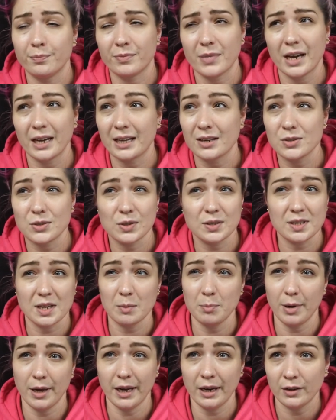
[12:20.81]
I guess you could say
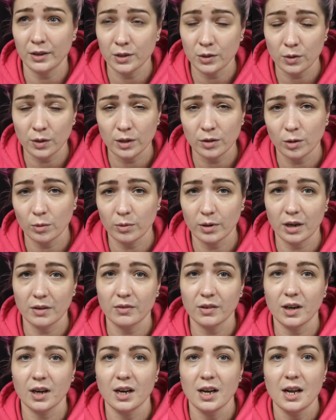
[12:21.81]
paranoid or
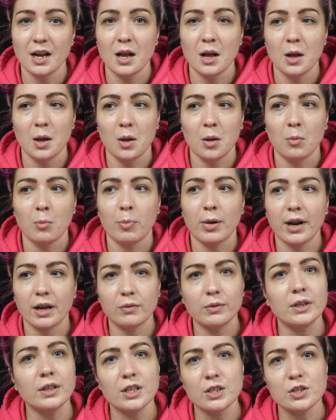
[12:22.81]
whatever. But I
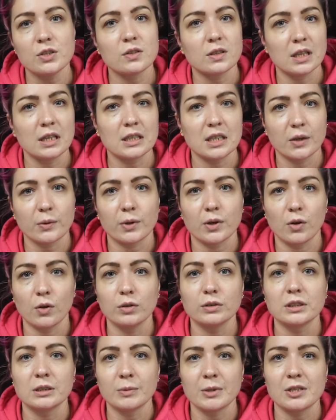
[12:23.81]
really do think they were
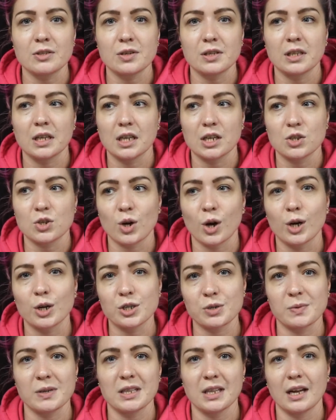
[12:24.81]
holding me so that they can
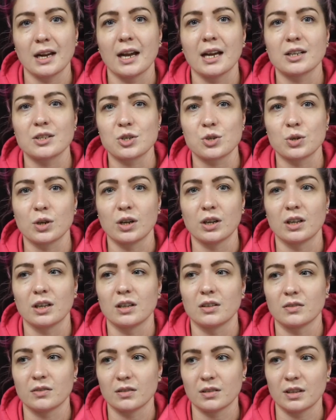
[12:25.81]
charge me that
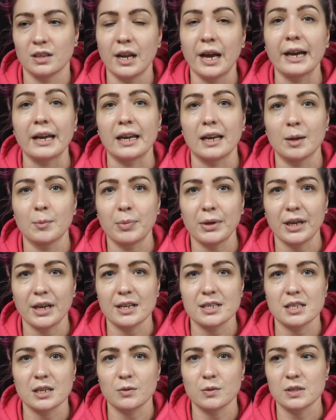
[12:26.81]
extra night
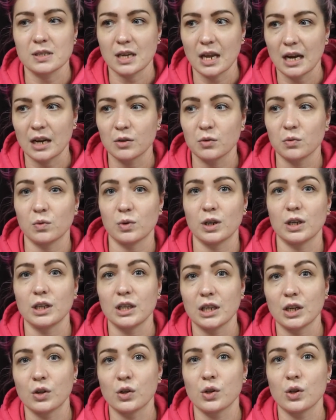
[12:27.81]
because it was getting
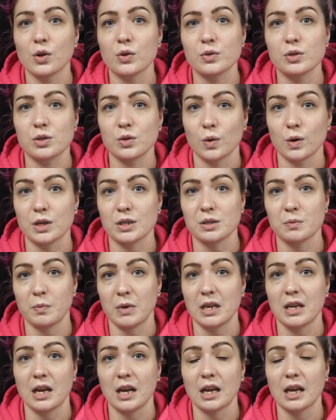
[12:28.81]
really close towards
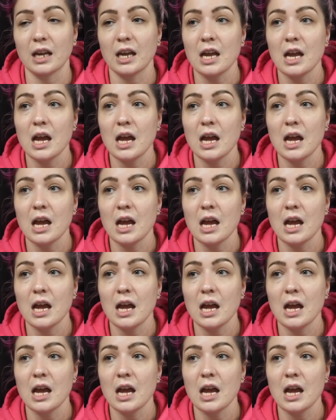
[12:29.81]
midnight.